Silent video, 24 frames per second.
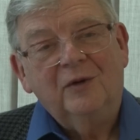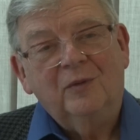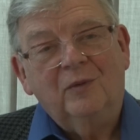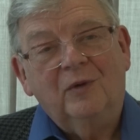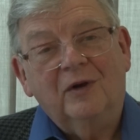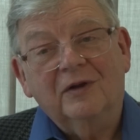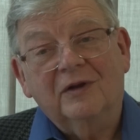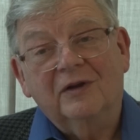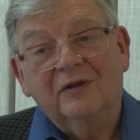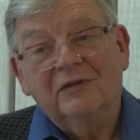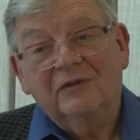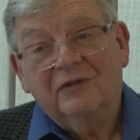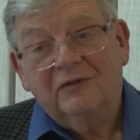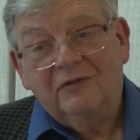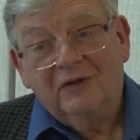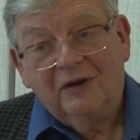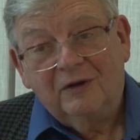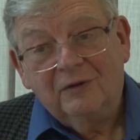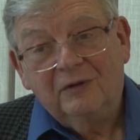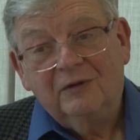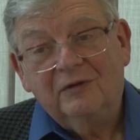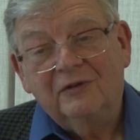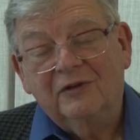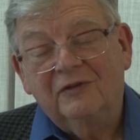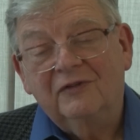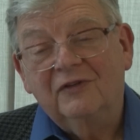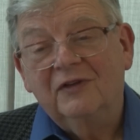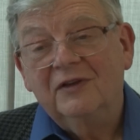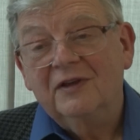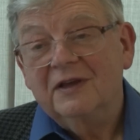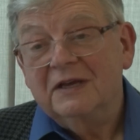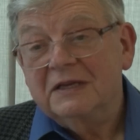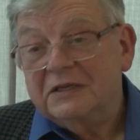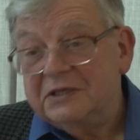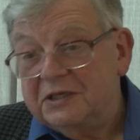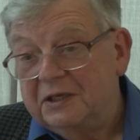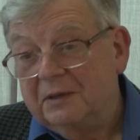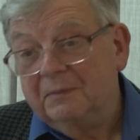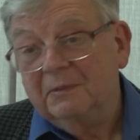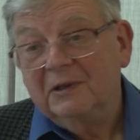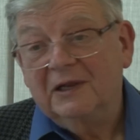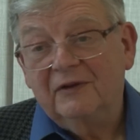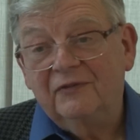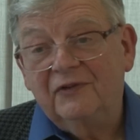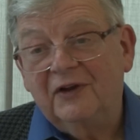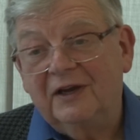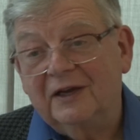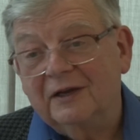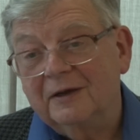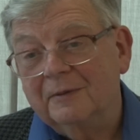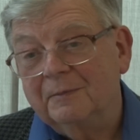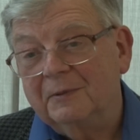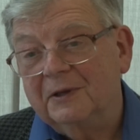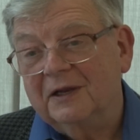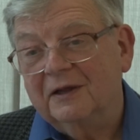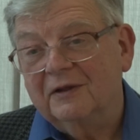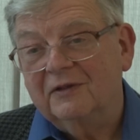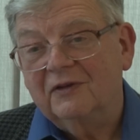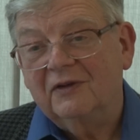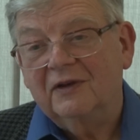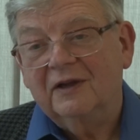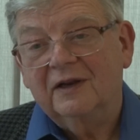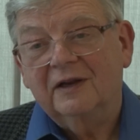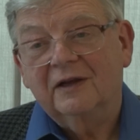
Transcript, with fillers: what controls similar variability